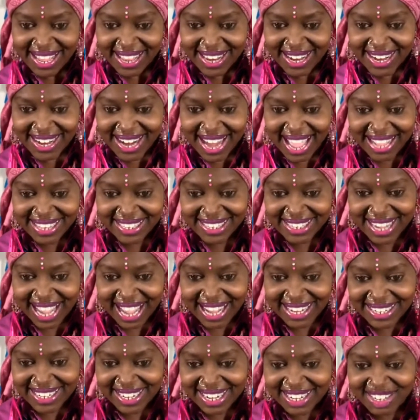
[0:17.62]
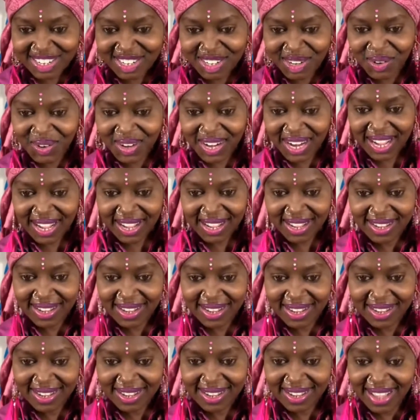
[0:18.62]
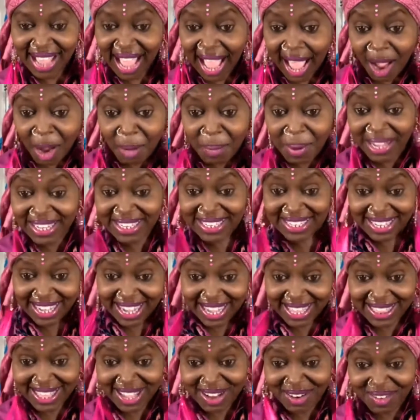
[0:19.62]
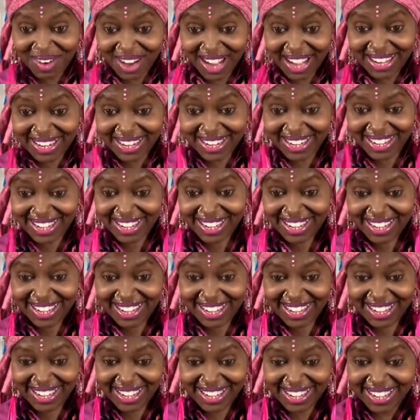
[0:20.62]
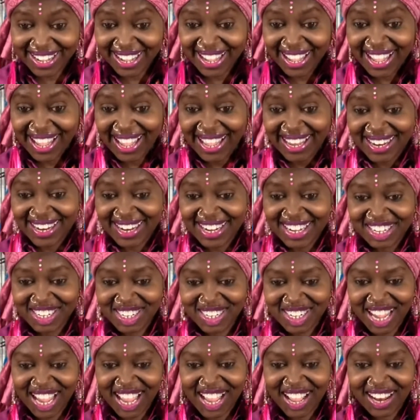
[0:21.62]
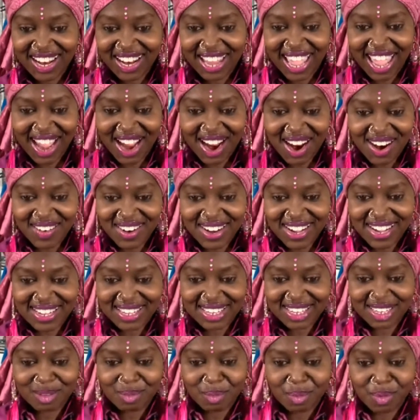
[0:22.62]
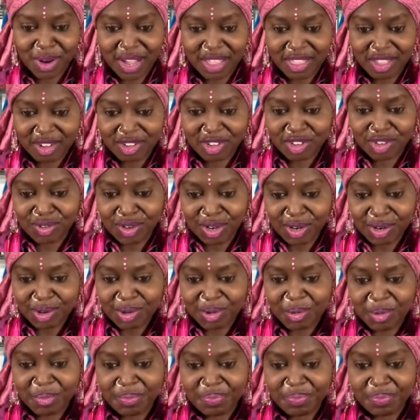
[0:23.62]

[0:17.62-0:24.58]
Natanya Judah. I hope I said that right. Nichelle, Eris, Brother True.